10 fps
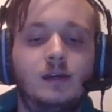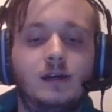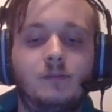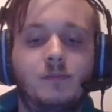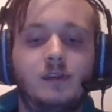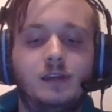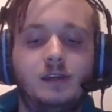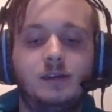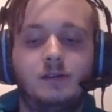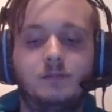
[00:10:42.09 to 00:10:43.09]
um,
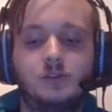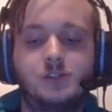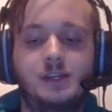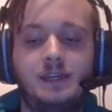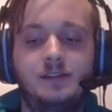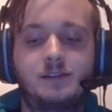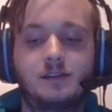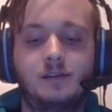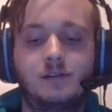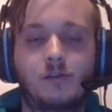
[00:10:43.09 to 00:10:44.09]
they chained
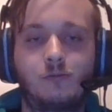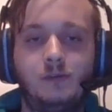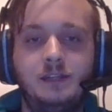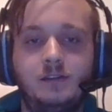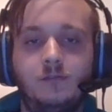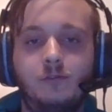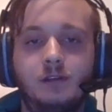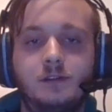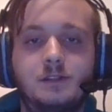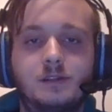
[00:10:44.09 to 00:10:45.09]
uh, three
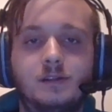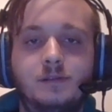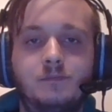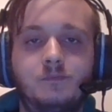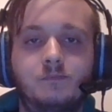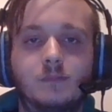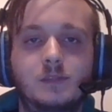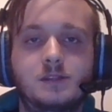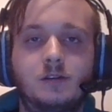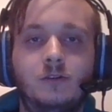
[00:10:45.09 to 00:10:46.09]
different um,
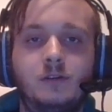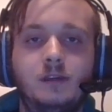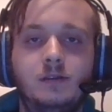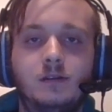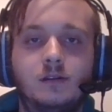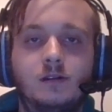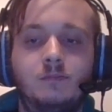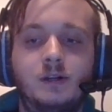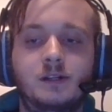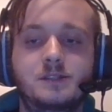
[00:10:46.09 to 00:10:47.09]
security uh,
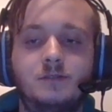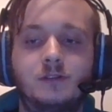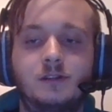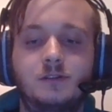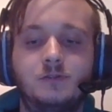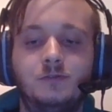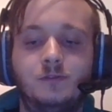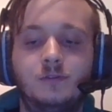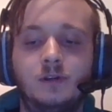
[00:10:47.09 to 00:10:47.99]
bugs in order to